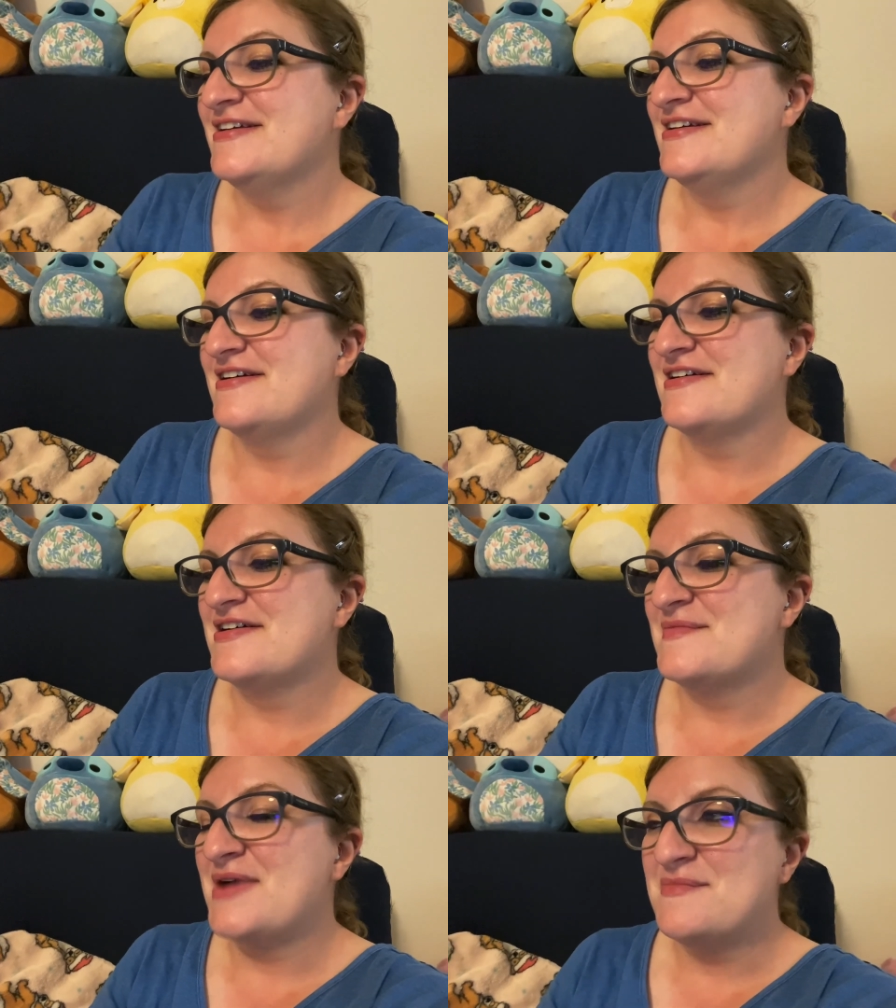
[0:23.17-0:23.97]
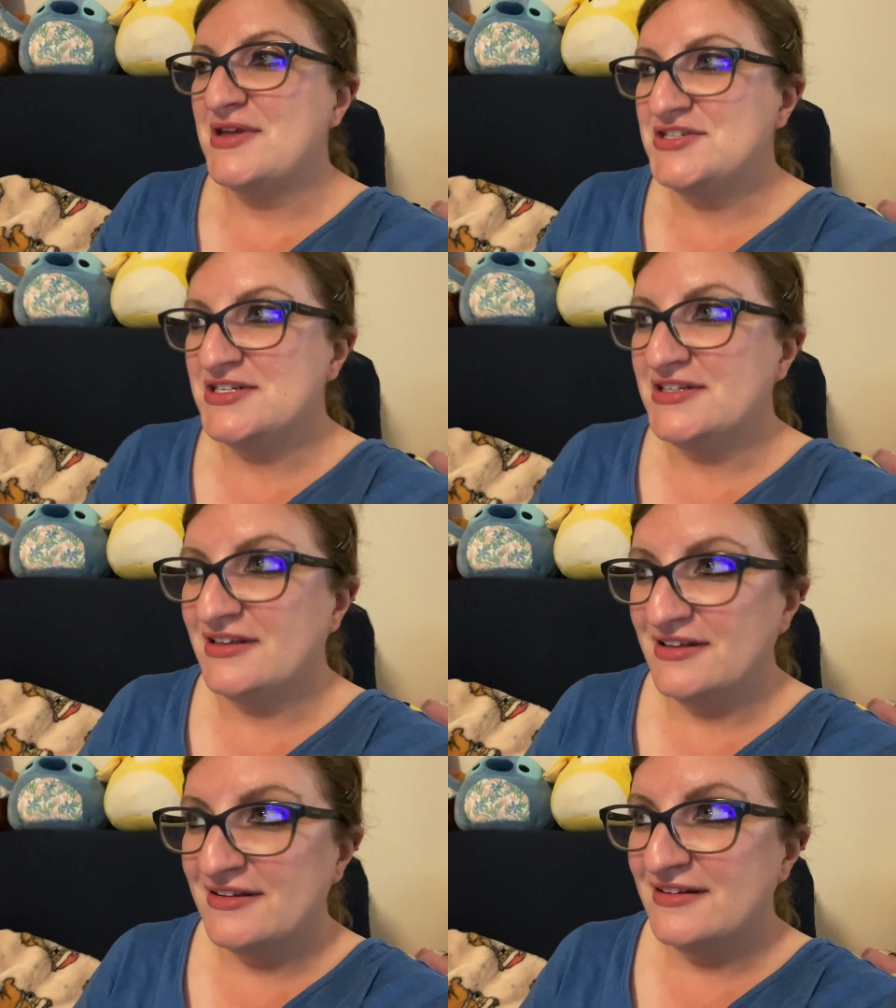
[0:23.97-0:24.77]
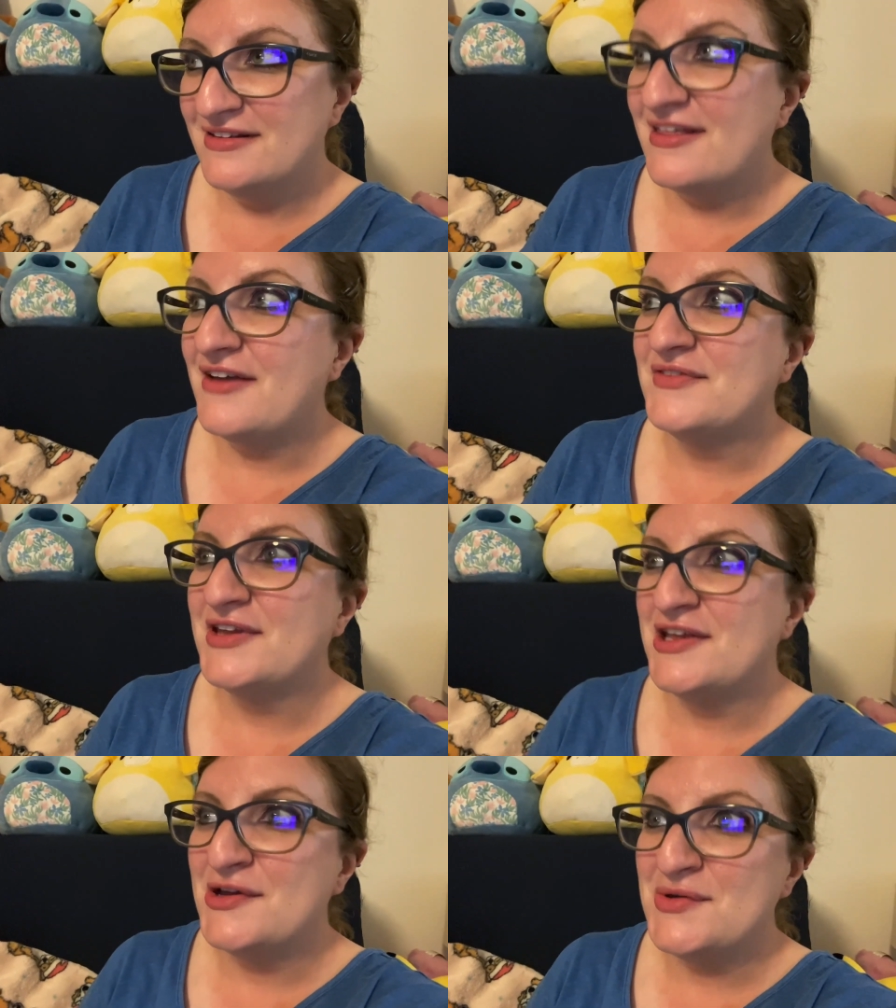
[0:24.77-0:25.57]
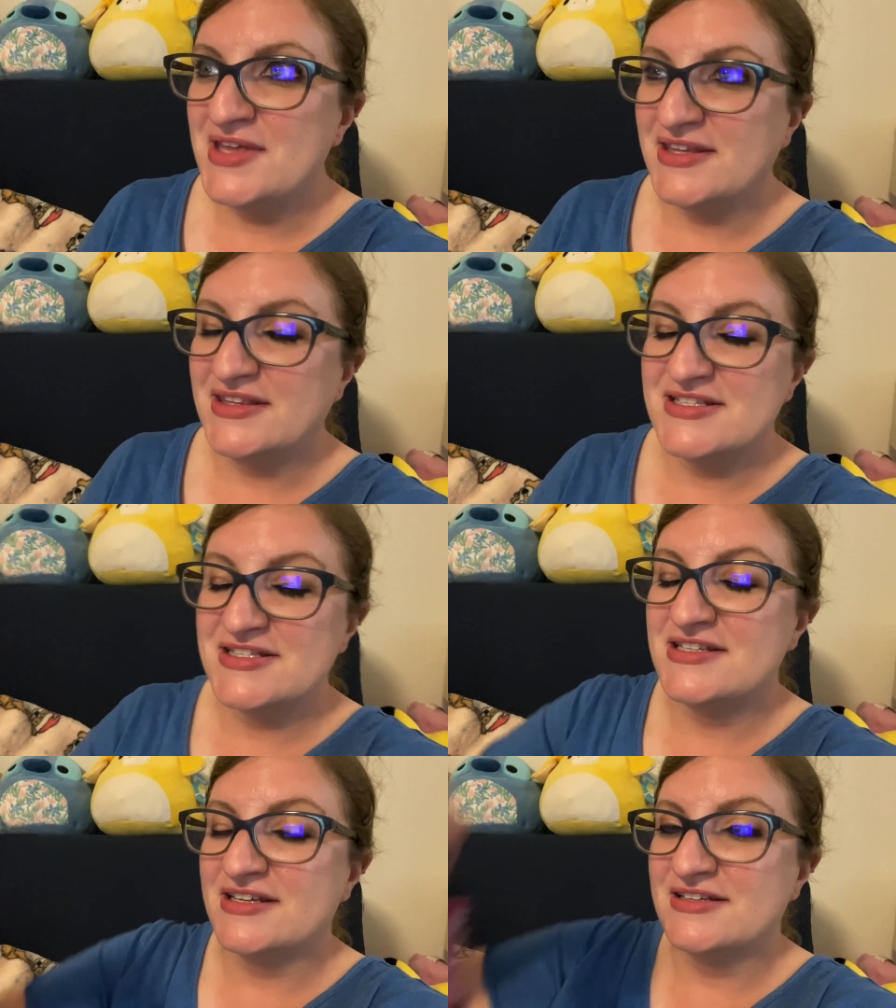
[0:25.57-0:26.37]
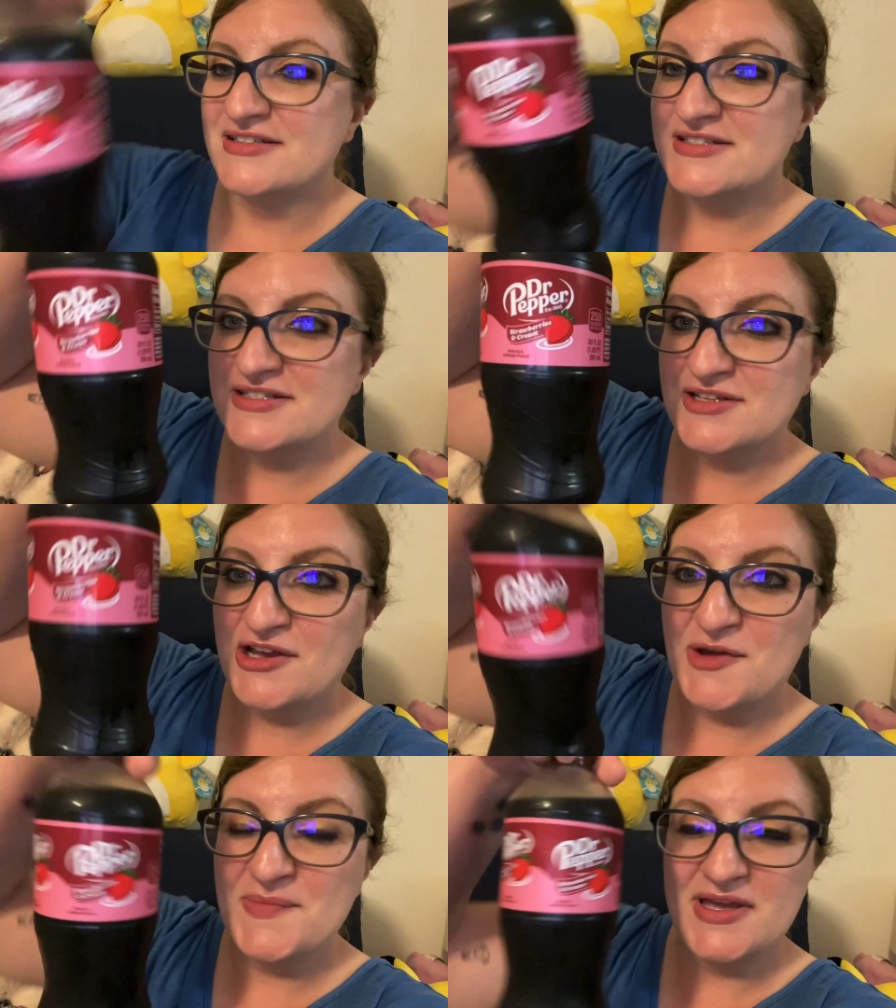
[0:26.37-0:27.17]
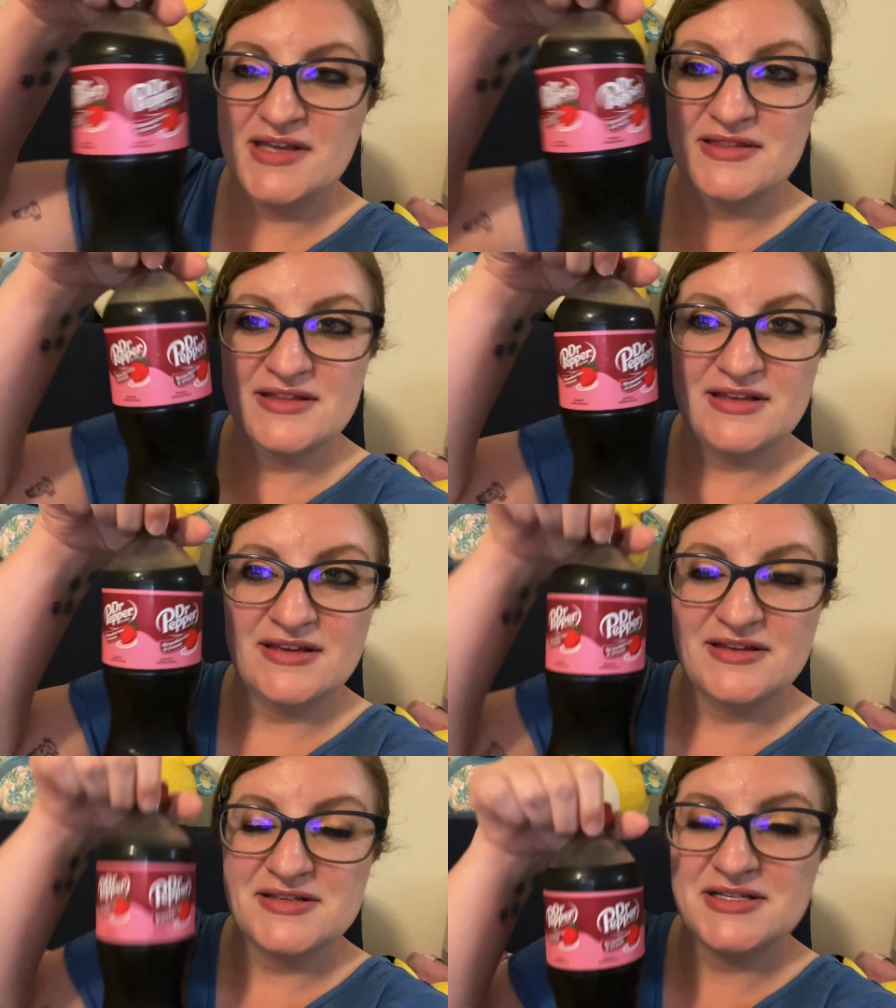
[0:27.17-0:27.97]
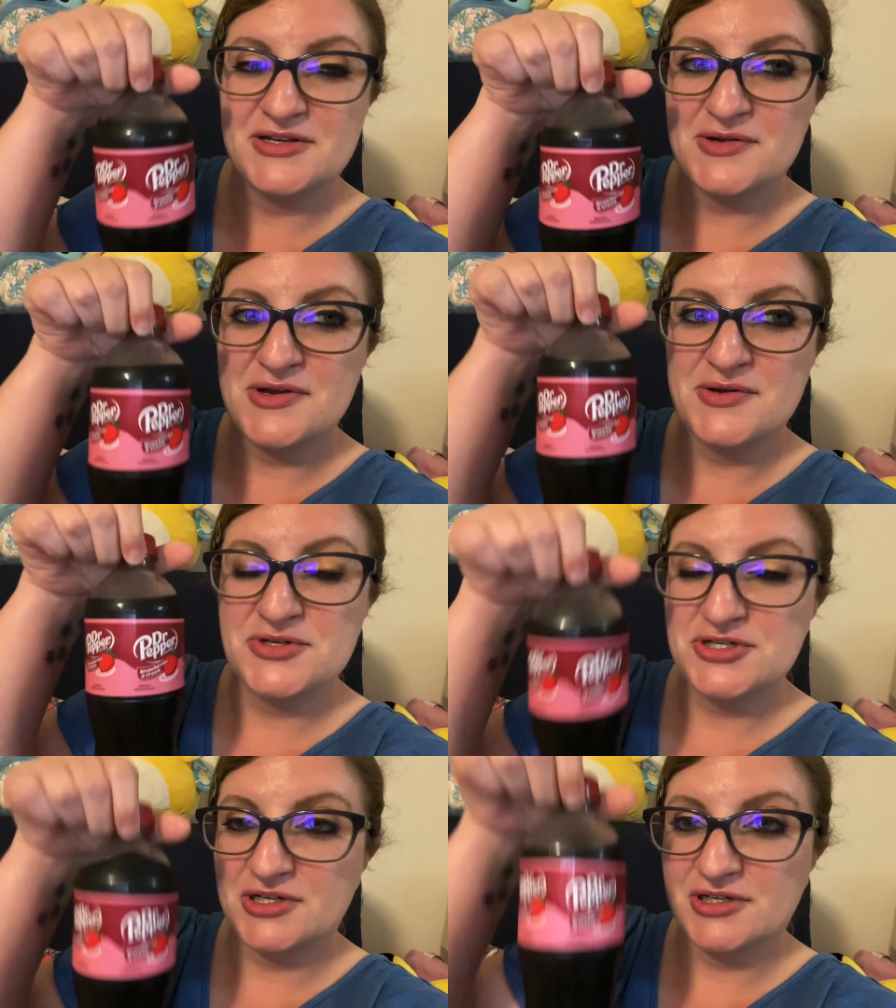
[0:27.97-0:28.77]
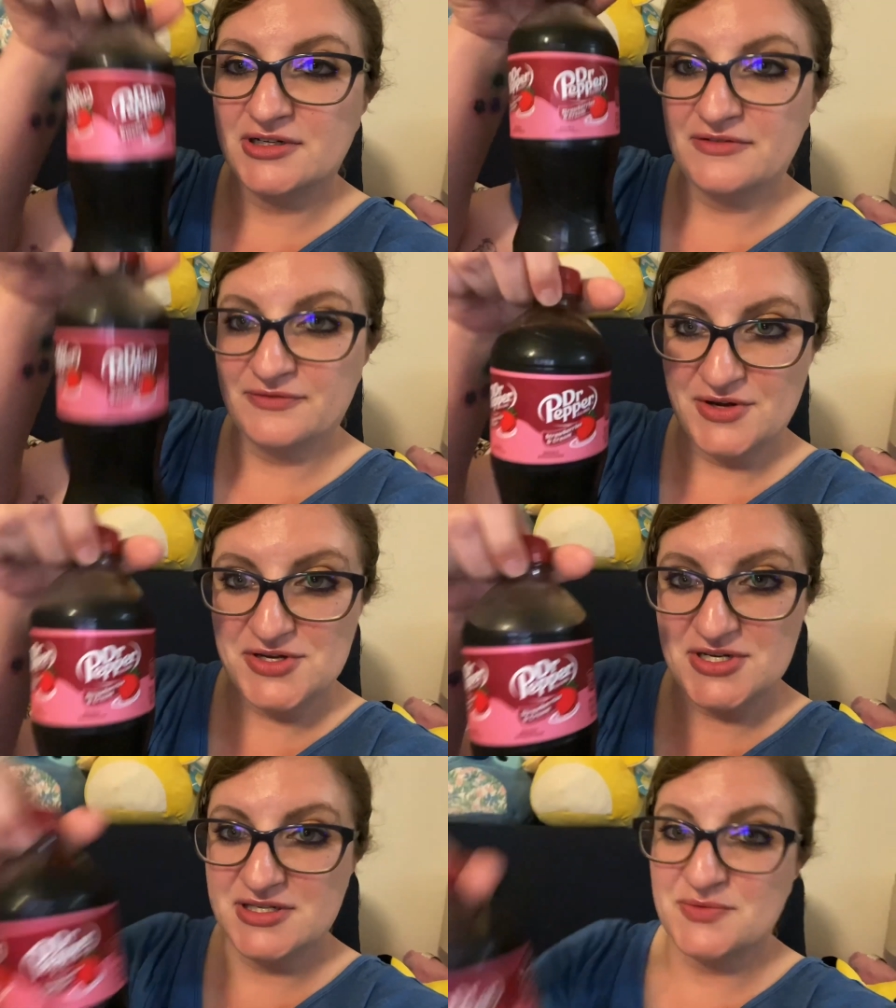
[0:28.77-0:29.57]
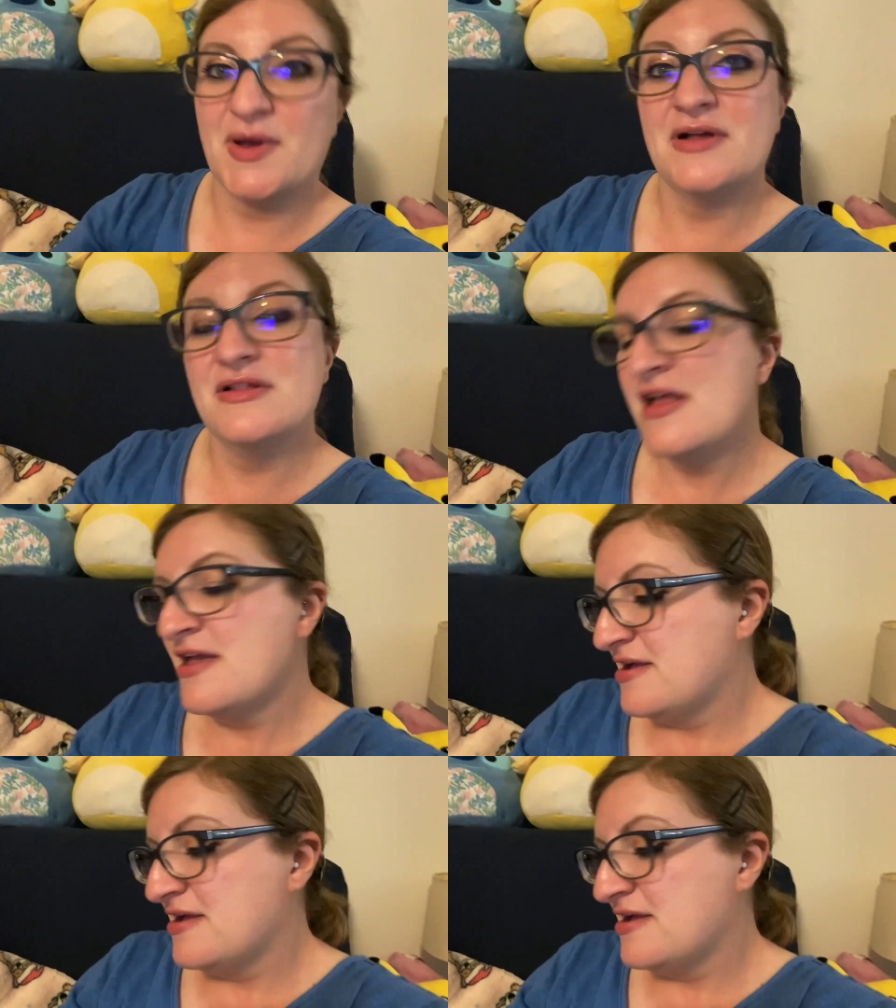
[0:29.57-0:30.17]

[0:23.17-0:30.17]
Um, I mentioned in that video that this does come in the zero sugar version as well.